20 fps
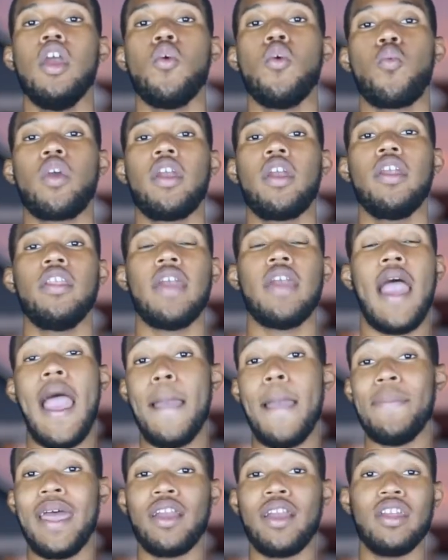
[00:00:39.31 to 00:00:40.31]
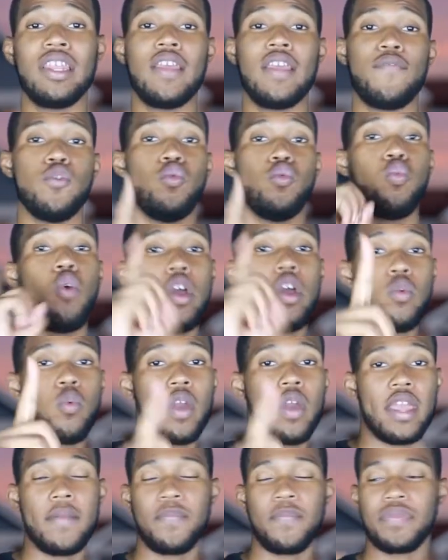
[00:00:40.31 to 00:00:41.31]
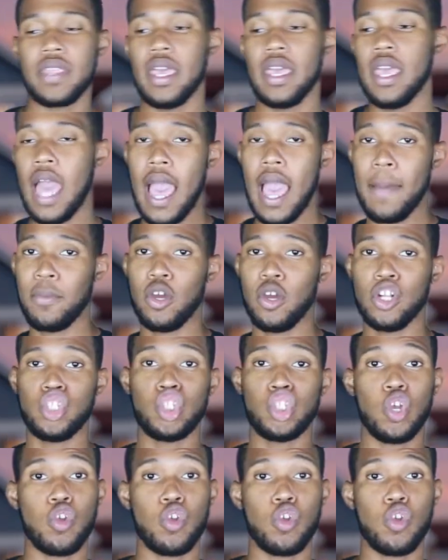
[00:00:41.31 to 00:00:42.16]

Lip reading: I'm not going to give you one way. I'm going to show